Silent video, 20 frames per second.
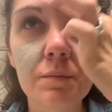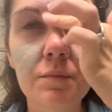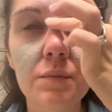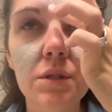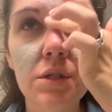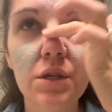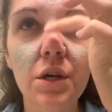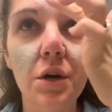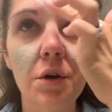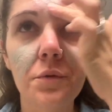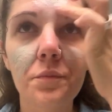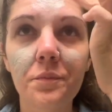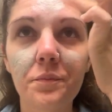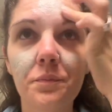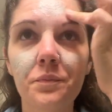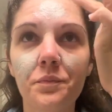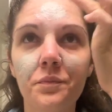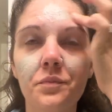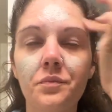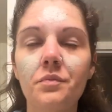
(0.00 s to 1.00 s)
So,
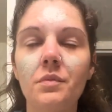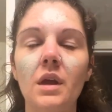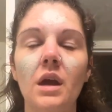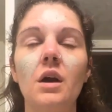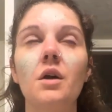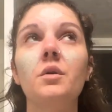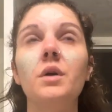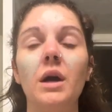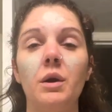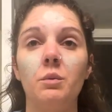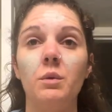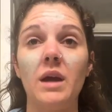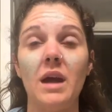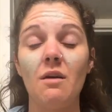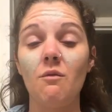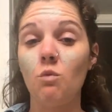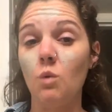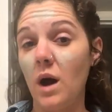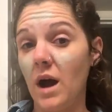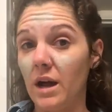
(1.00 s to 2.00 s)
okay, we
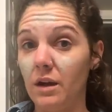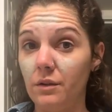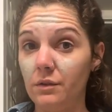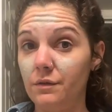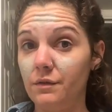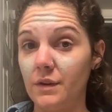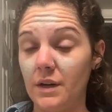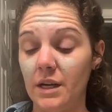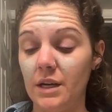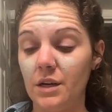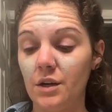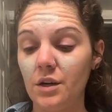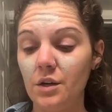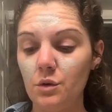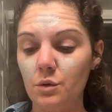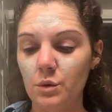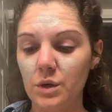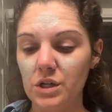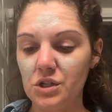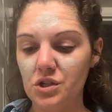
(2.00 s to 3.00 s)
have
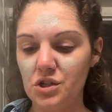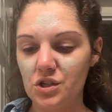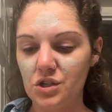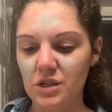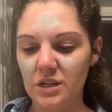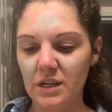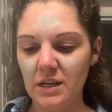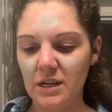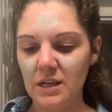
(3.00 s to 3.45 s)
Wildfire, which